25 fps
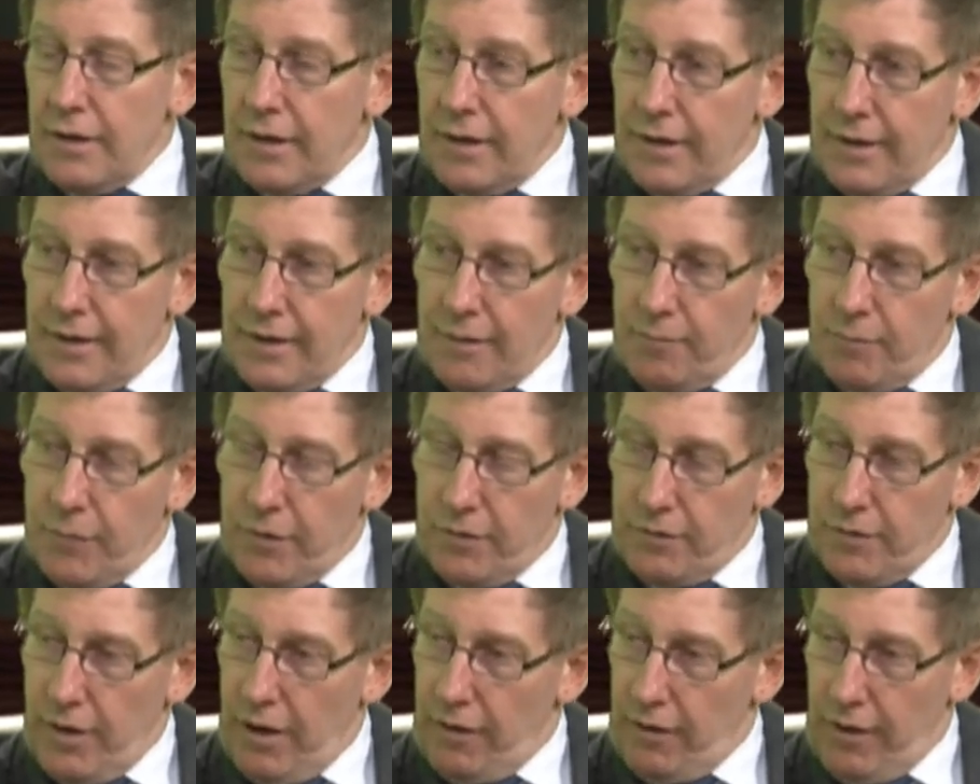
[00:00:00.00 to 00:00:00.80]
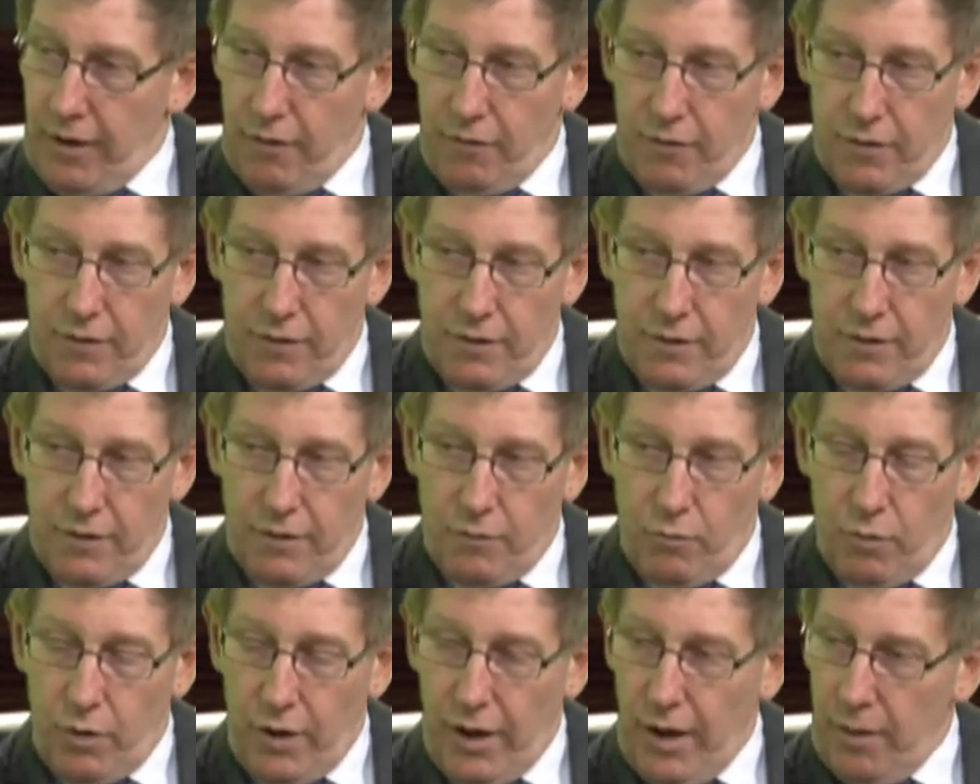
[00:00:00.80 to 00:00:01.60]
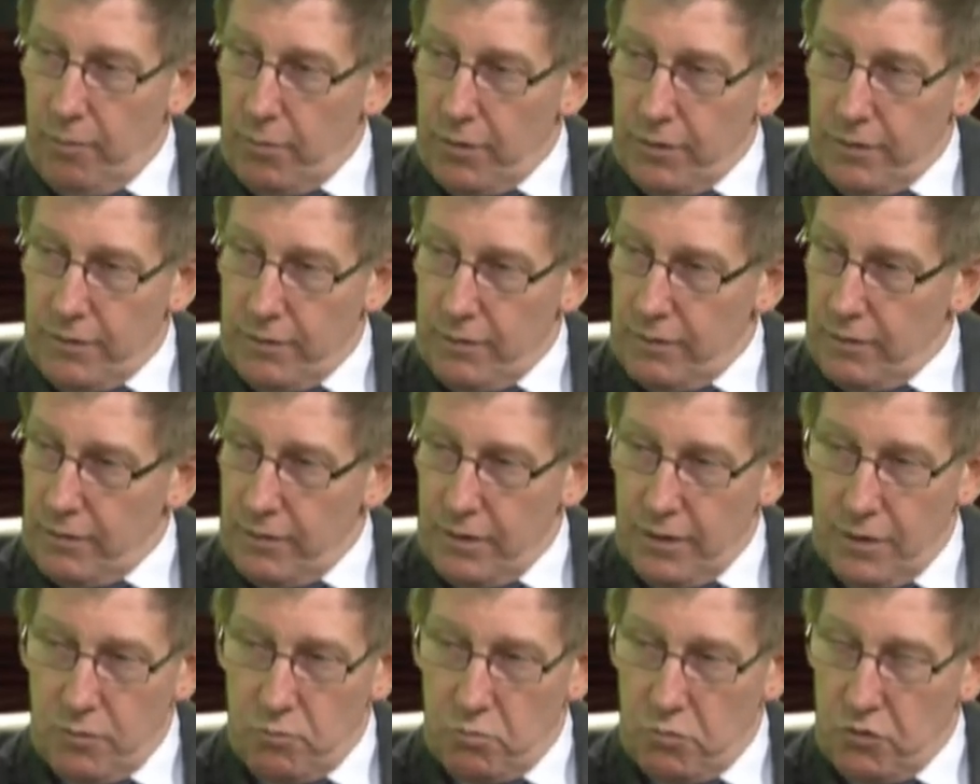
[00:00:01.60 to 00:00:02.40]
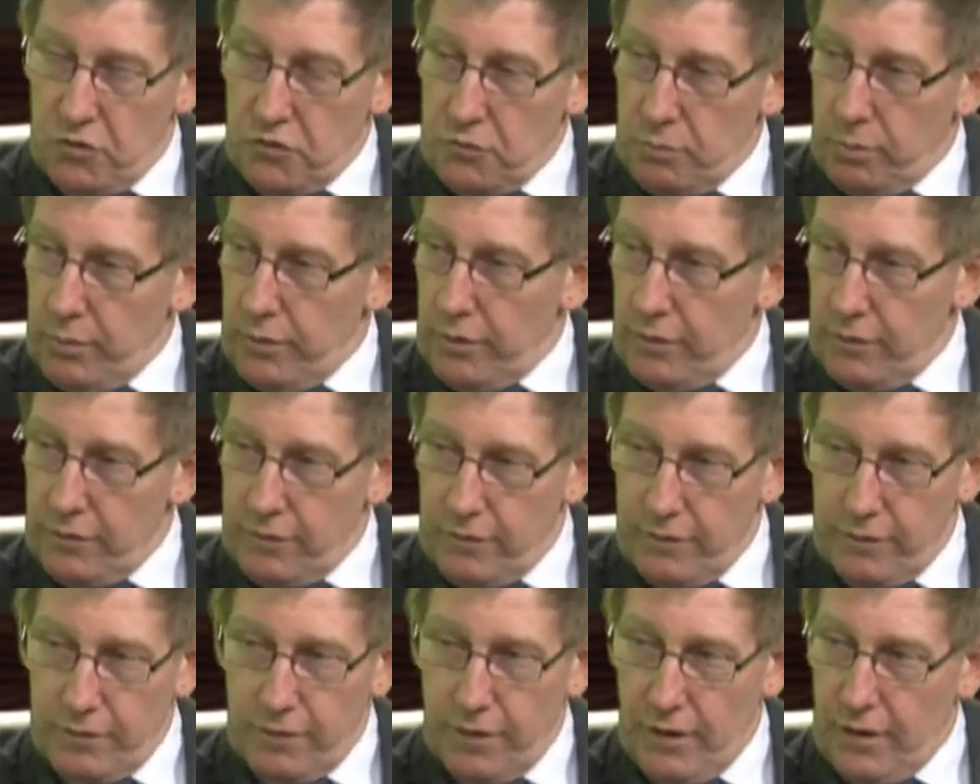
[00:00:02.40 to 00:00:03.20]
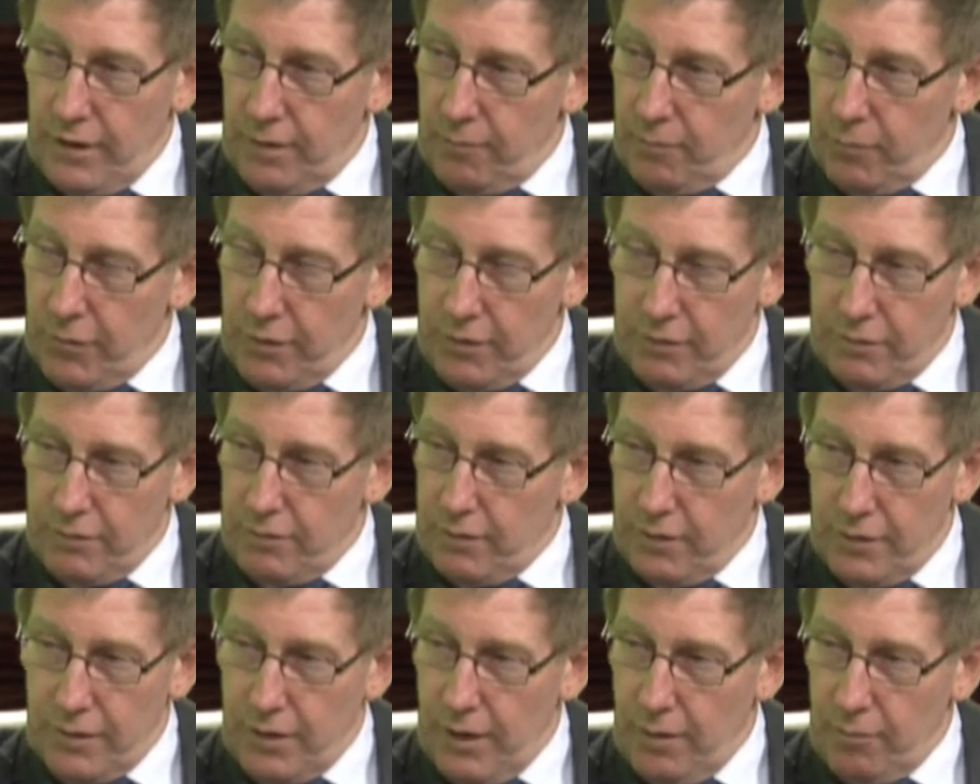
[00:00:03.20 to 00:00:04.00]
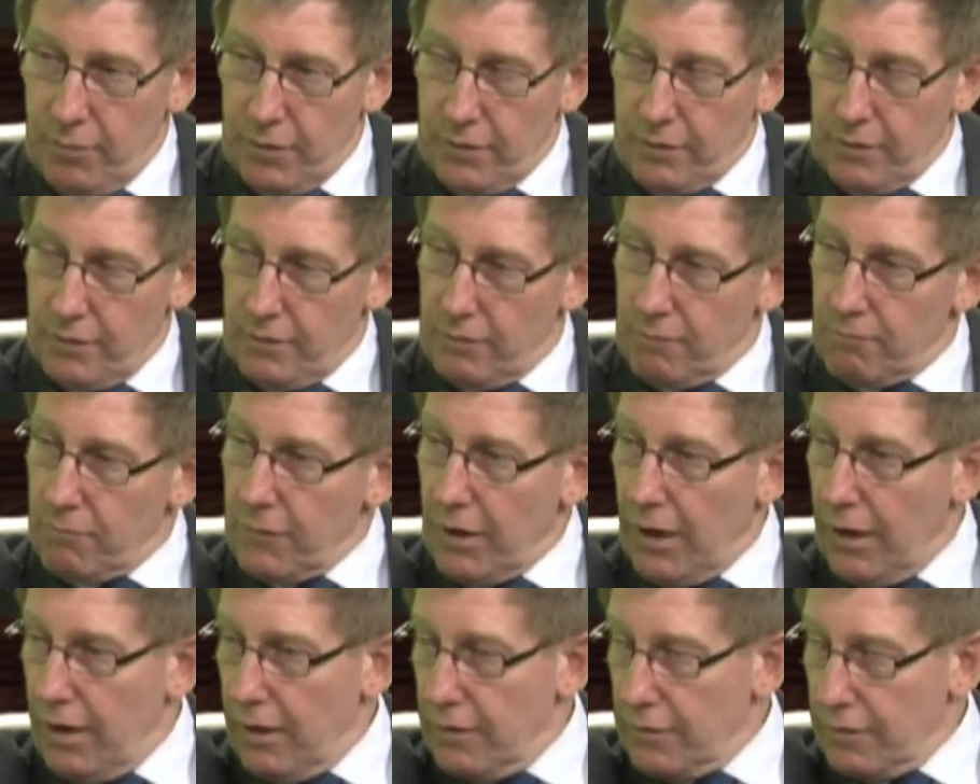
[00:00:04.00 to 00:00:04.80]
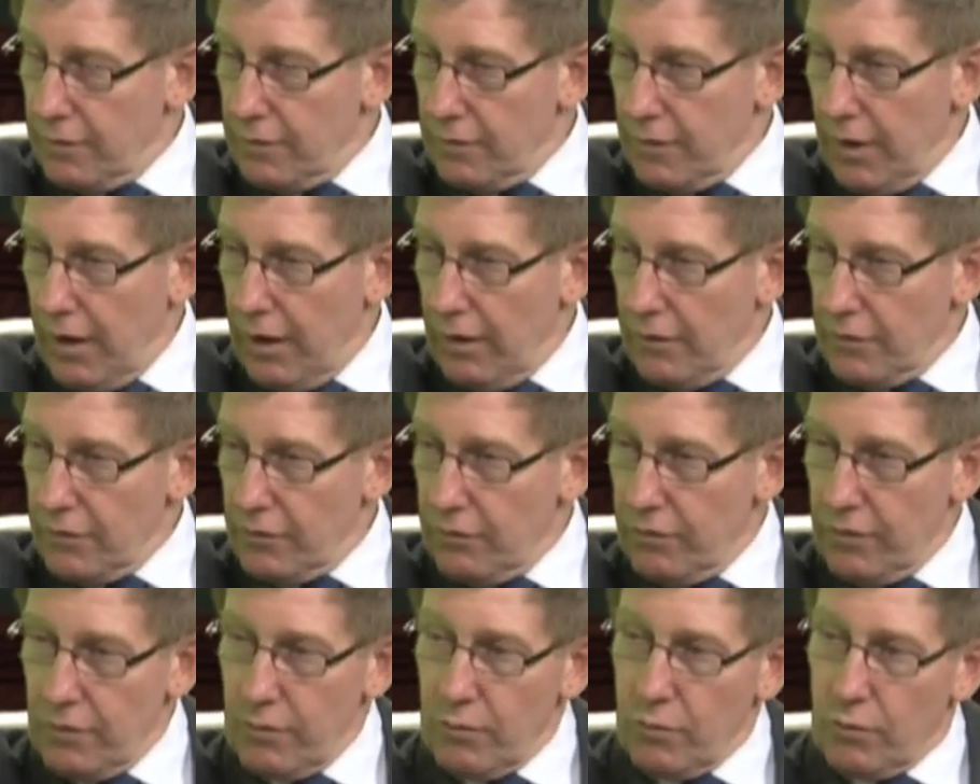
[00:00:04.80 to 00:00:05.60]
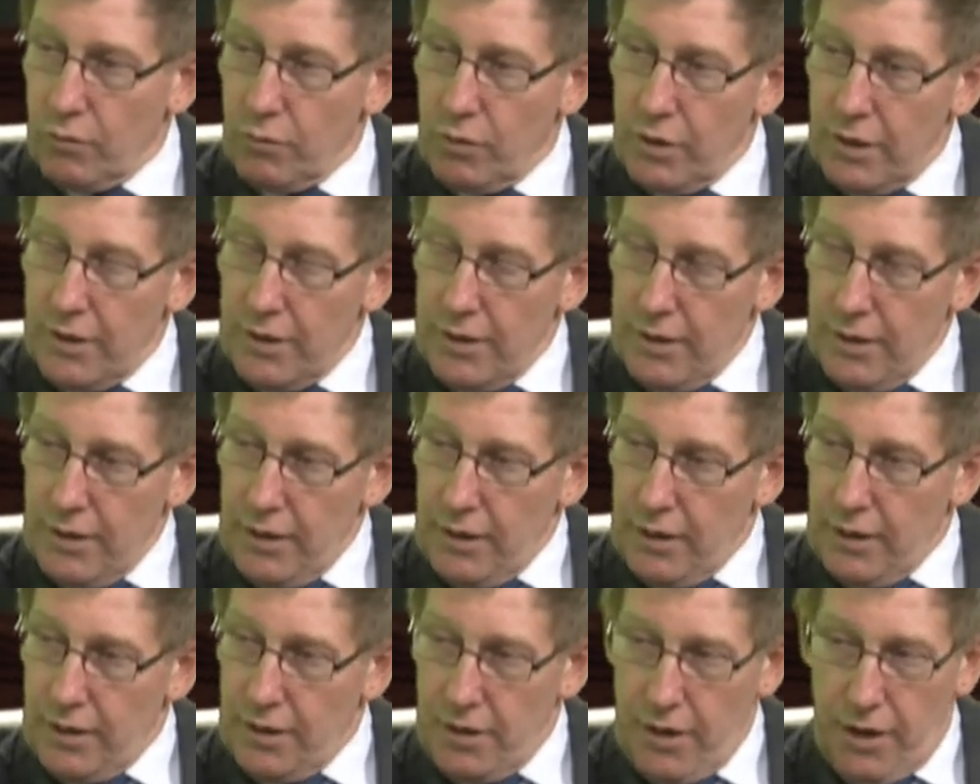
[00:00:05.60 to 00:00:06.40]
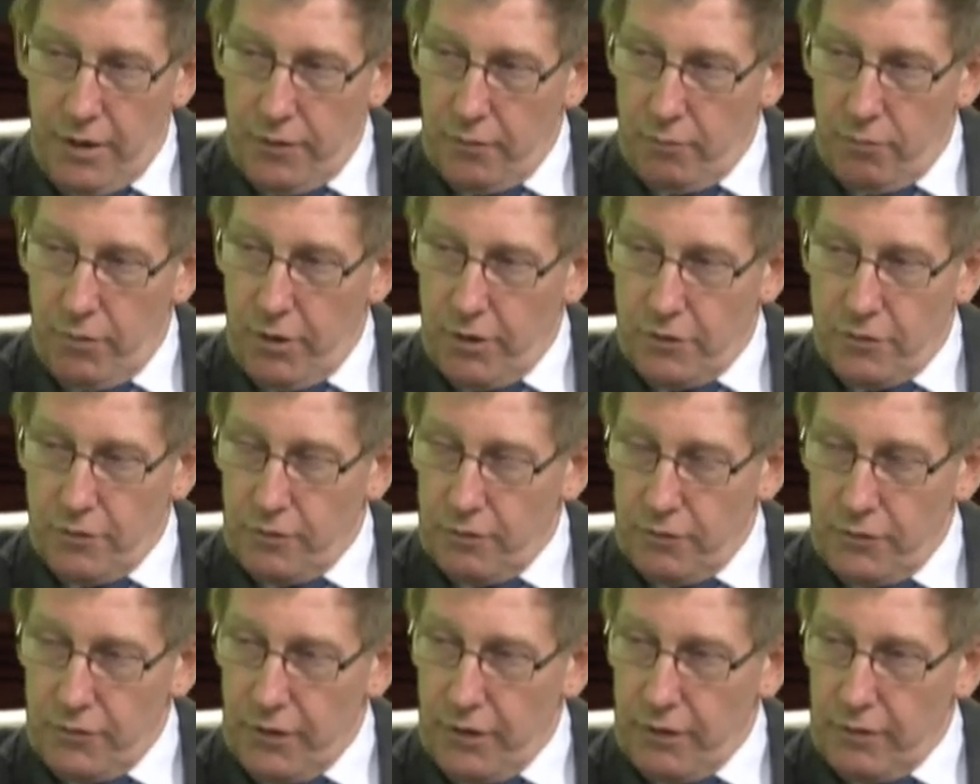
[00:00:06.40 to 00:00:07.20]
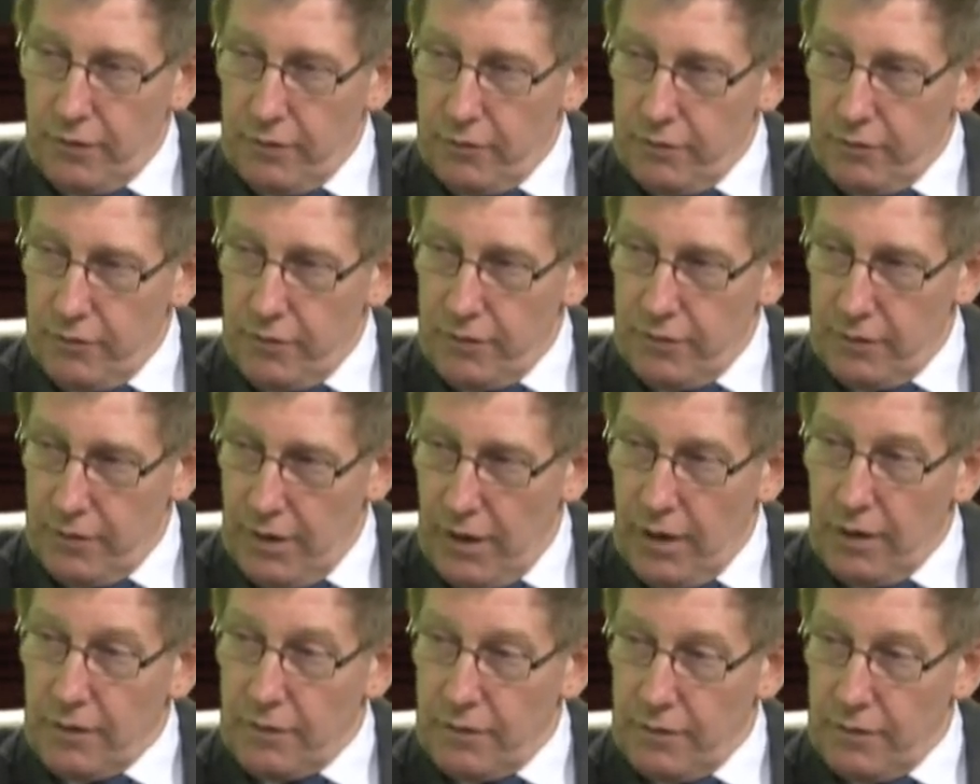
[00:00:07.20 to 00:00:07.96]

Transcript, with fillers: Um, there's no guarantee that what happens in, in Brisbane is the same that uh, happens in Cairns and Townsville or in the other regional centres of the state.